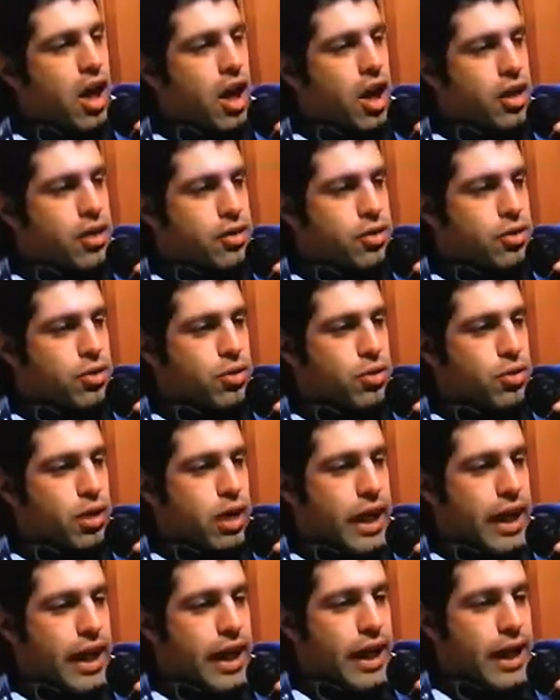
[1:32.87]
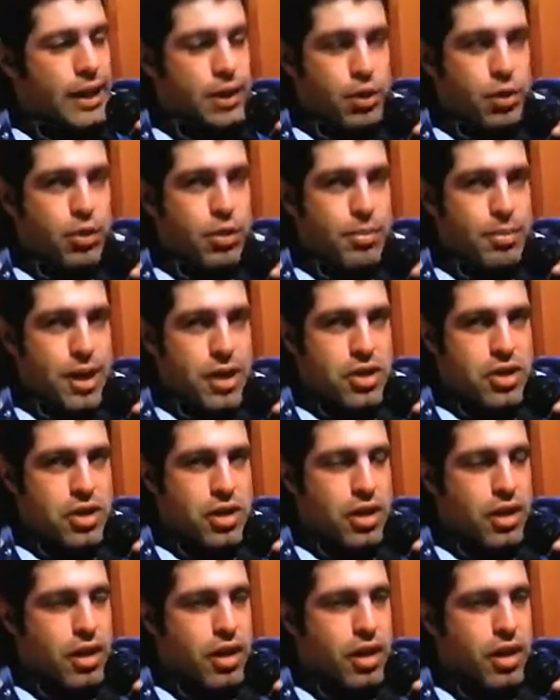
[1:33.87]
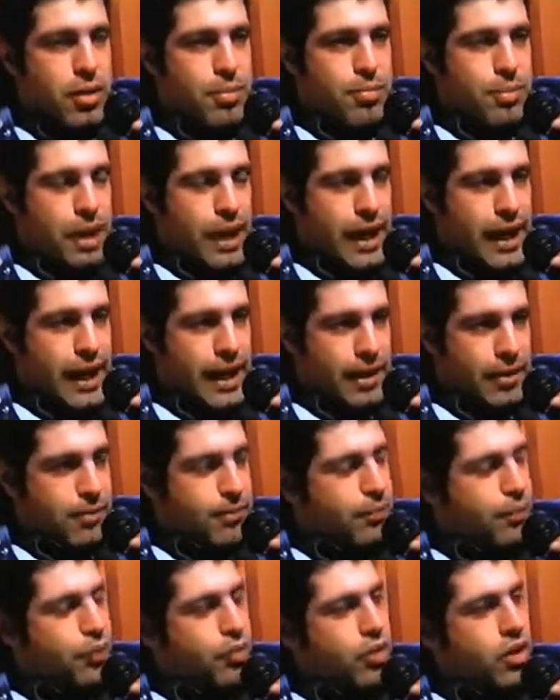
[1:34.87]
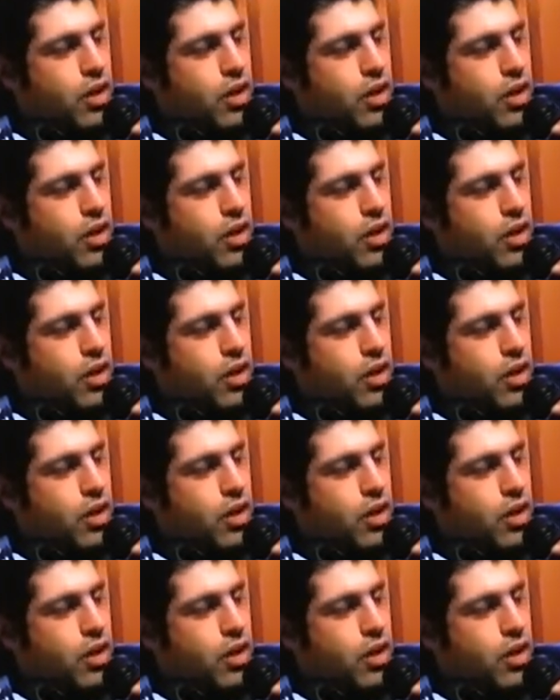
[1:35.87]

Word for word: onto a two-dimensional plane.